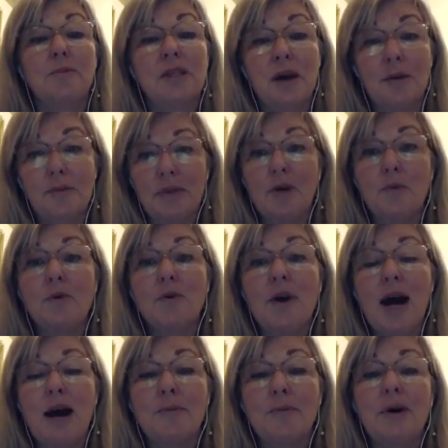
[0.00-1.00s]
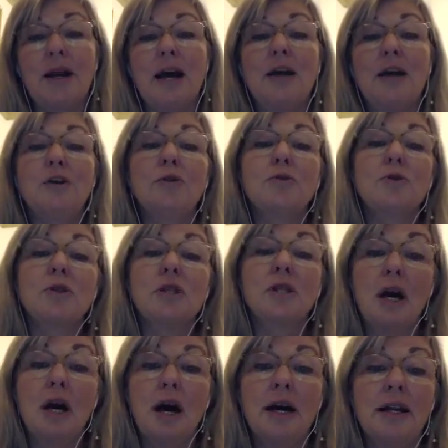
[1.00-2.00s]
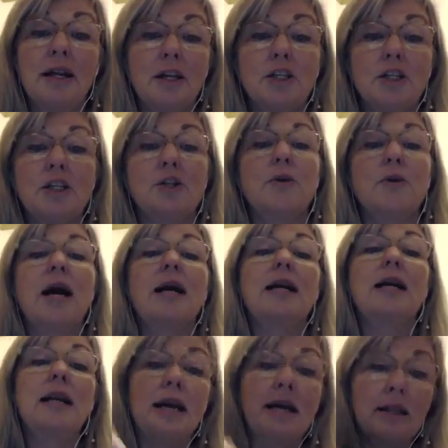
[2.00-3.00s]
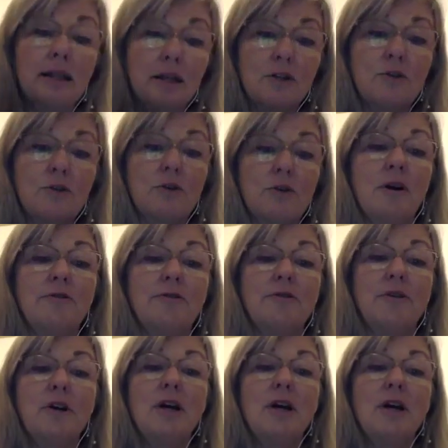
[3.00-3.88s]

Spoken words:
something will happen and you'll slide into another trough.